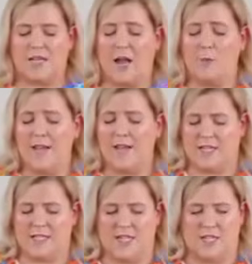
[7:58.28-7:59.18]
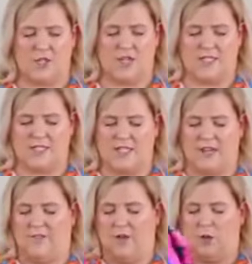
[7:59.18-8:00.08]
Now we get into this dress that
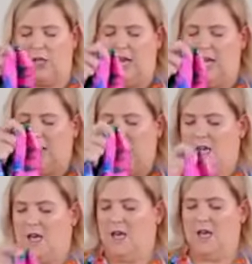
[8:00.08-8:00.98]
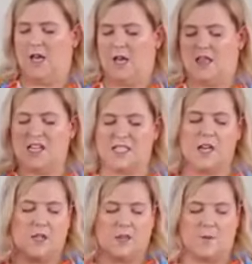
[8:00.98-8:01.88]
I feel like this
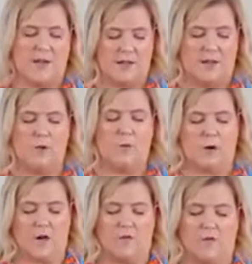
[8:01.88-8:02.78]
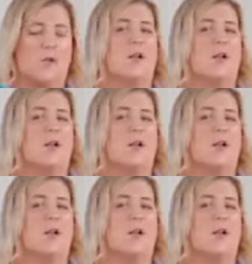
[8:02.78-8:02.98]
color palette will work for